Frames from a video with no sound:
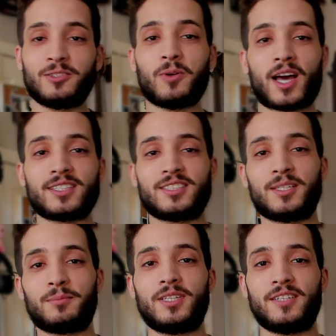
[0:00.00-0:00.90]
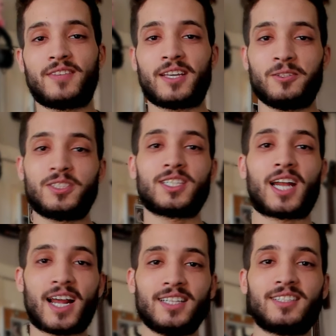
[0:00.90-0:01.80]
honestly believe that you should
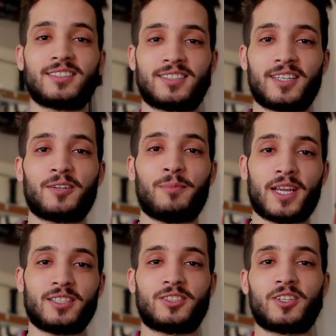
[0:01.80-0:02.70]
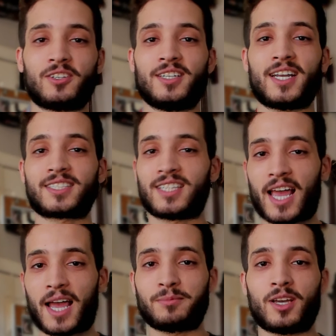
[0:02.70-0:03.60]
highly consider making sure your next
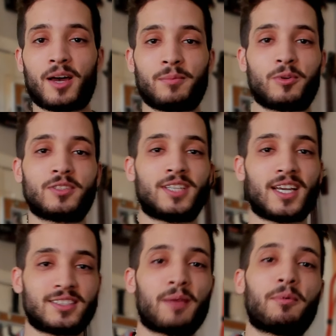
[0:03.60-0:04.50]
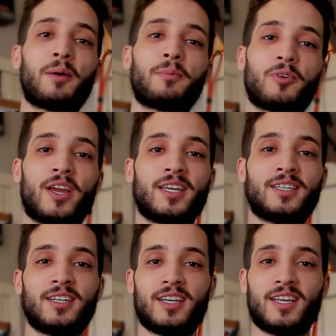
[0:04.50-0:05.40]
laptop or desktop upgrade
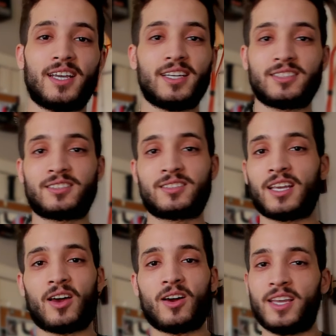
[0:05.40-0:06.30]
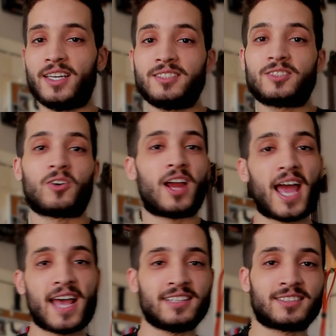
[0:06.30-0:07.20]
is or
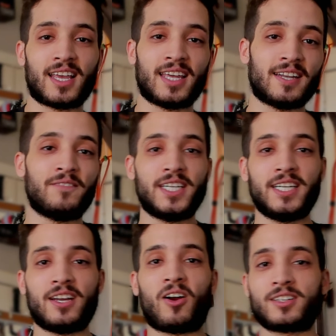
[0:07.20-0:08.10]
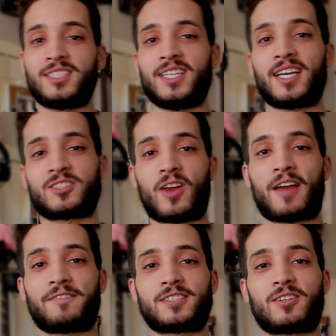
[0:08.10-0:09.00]
has an NVIDIA RTX
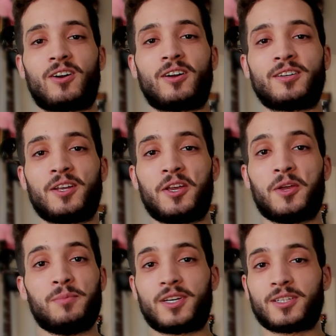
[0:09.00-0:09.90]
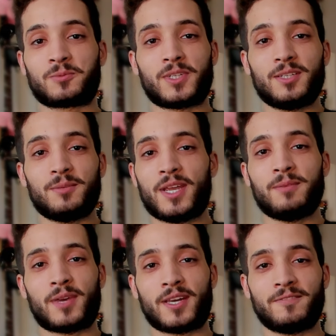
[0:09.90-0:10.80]
graphics card. Because one of the main
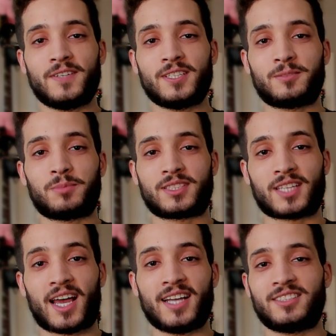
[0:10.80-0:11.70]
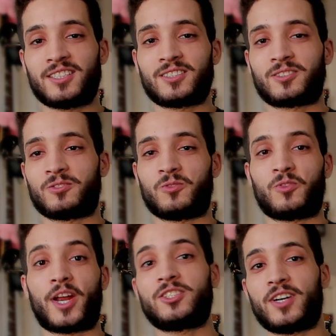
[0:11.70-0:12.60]
benefits, besides just
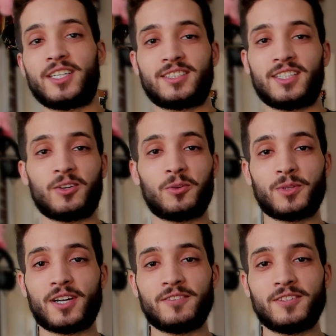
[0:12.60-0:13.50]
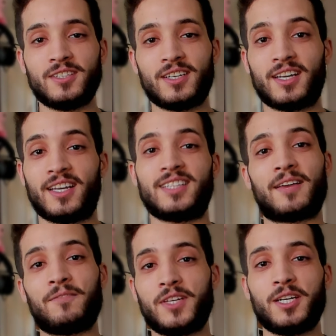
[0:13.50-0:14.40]
ray tracing or whatever, is
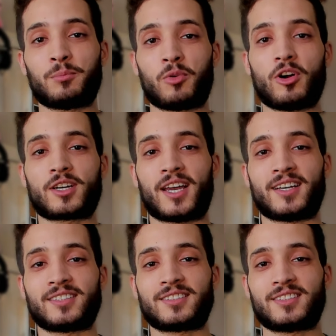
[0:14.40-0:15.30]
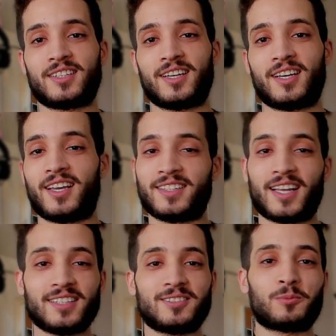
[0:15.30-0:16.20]
NVIDIA Broadcast. And
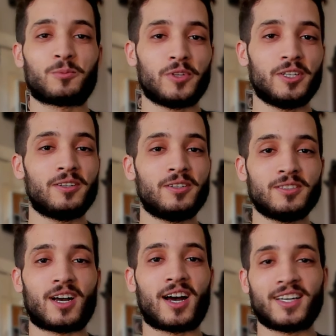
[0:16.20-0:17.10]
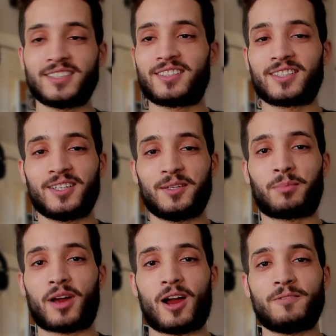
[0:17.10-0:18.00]
that's some real, honest to good,
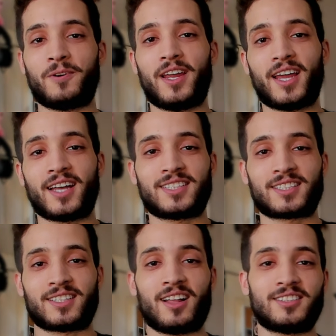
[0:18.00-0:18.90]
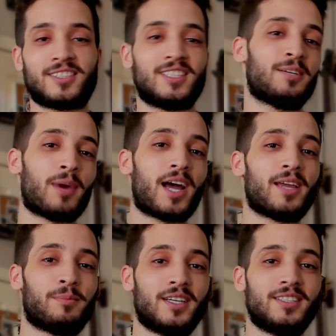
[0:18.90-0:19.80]
powerful AI technology in my
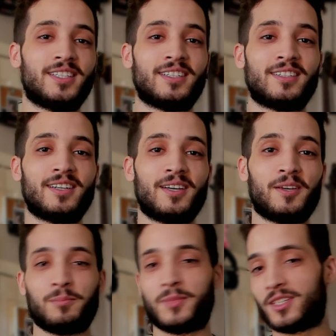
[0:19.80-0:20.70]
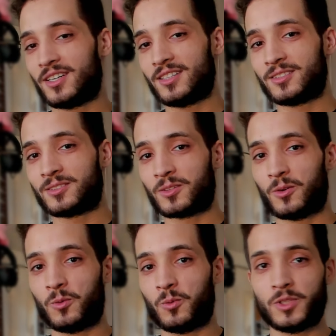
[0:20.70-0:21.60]
opinion. Because
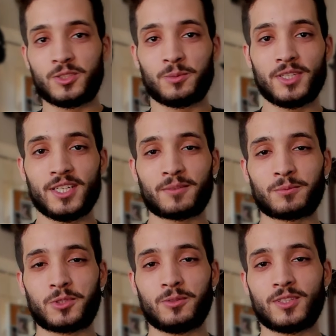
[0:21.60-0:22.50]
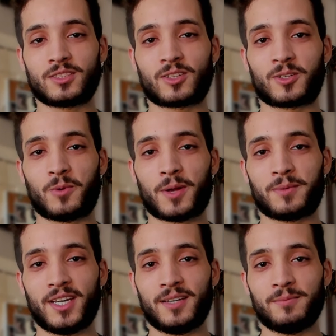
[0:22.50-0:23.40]
would you believe I'm shooting this on a
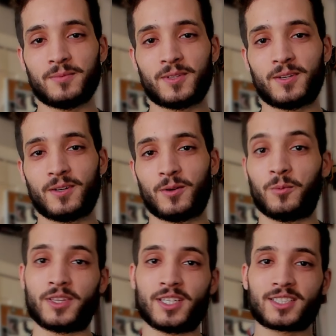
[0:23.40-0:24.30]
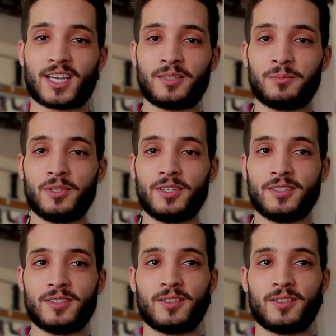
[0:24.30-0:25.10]
webcam with this kind of blur?